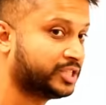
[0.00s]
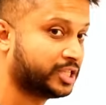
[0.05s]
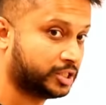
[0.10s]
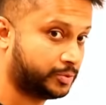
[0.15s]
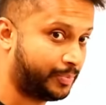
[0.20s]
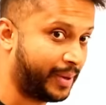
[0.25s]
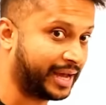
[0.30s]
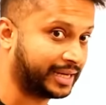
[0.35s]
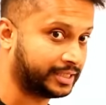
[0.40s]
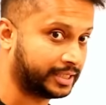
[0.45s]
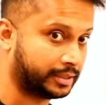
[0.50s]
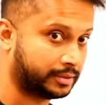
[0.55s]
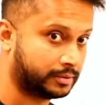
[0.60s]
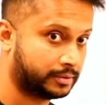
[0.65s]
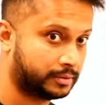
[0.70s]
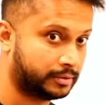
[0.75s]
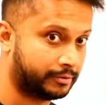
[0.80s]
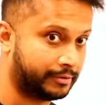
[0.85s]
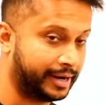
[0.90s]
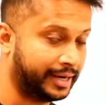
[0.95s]
we suspect it,
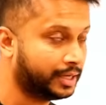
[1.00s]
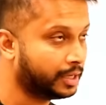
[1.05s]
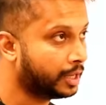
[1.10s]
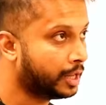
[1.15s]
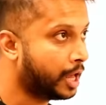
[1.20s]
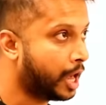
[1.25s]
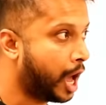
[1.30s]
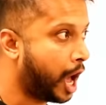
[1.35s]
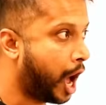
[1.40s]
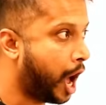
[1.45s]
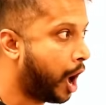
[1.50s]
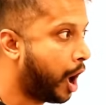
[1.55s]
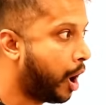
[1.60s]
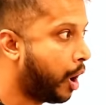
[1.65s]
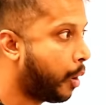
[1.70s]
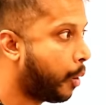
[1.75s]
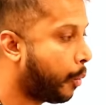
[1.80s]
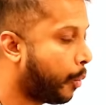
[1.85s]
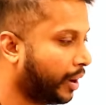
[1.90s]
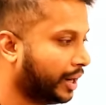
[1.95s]
right?
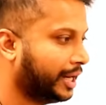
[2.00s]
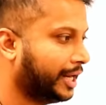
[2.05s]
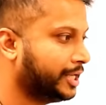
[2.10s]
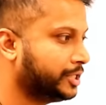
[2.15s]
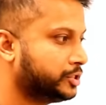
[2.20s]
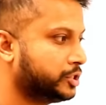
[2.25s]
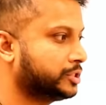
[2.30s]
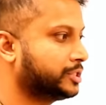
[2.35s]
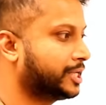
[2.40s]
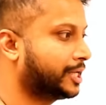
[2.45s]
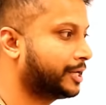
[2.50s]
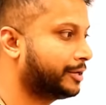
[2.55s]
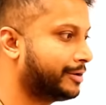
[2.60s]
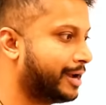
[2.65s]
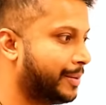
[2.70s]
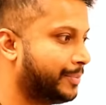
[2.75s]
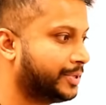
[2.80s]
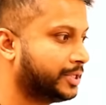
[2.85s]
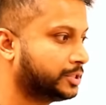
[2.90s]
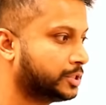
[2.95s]
What is your
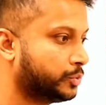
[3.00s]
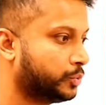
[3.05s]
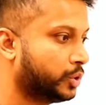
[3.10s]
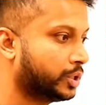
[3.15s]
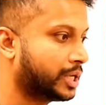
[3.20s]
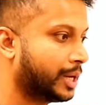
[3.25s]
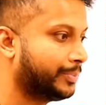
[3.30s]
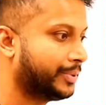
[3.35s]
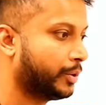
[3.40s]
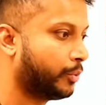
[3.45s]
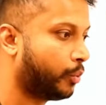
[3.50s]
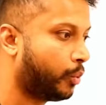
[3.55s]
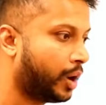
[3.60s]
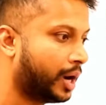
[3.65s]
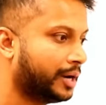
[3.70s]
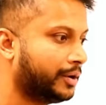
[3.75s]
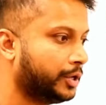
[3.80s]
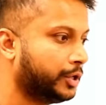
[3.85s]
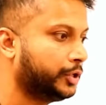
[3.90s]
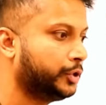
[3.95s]
secondary hypertension workup here?
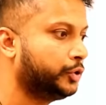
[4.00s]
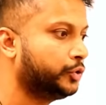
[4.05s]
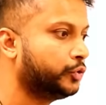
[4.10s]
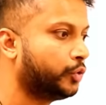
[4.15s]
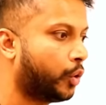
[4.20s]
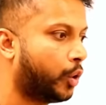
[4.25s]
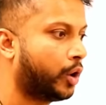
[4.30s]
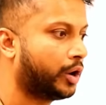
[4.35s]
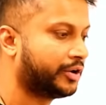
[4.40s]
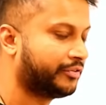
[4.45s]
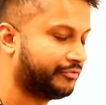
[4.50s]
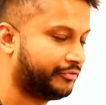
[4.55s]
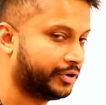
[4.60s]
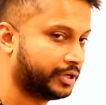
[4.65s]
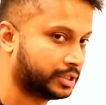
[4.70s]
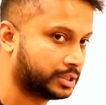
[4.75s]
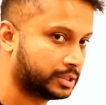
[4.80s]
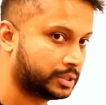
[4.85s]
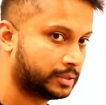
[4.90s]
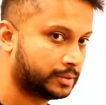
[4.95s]
What do you order
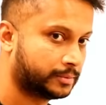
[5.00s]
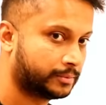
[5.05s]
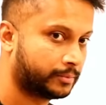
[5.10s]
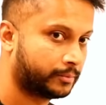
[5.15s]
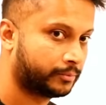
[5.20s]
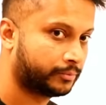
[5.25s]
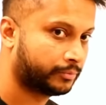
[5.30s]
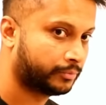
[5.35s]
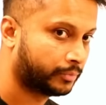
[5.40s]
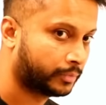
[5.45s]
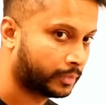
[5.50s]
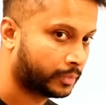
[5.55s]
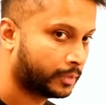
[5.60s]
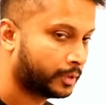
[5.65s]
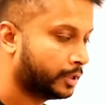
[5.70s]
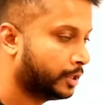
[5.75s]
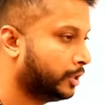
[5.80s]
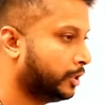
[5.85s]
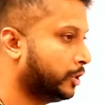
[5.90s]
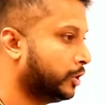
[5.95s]
first?
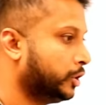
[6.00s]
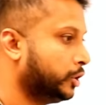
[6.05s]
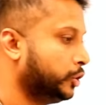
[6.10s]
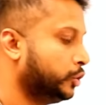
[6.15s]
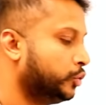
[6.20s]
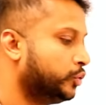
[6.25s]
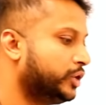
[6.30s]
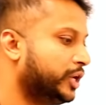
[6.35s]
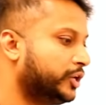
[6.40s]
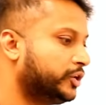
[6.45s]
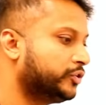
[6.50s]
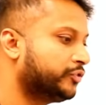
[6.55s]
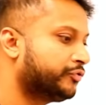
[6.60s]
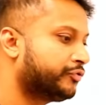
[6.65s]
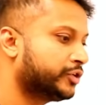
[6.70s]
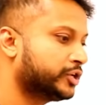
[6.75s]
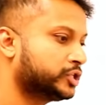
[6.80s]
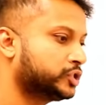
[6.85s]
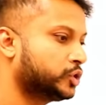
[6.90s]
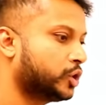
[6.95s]
You need to
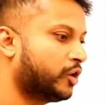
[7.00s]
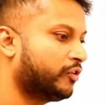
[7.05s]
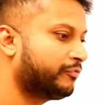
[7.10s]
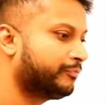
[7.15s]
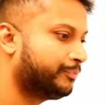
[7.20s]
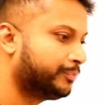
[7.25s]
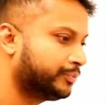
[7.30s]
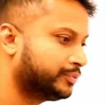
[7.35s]
first off